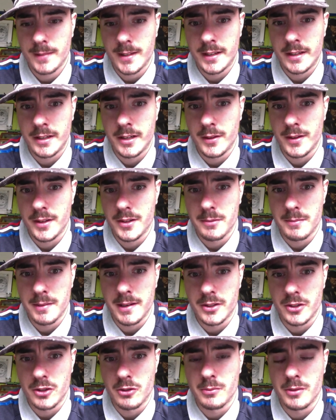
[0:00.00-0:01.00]
I know this doesn't
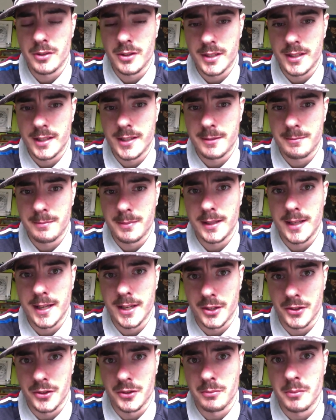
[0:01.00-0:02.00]
make too much sense but
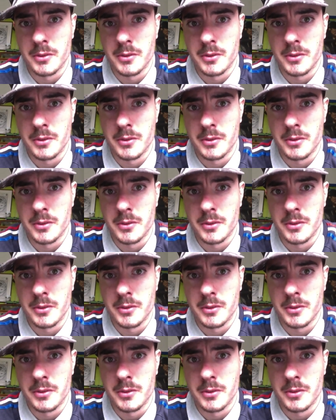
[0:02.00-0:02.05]
that's just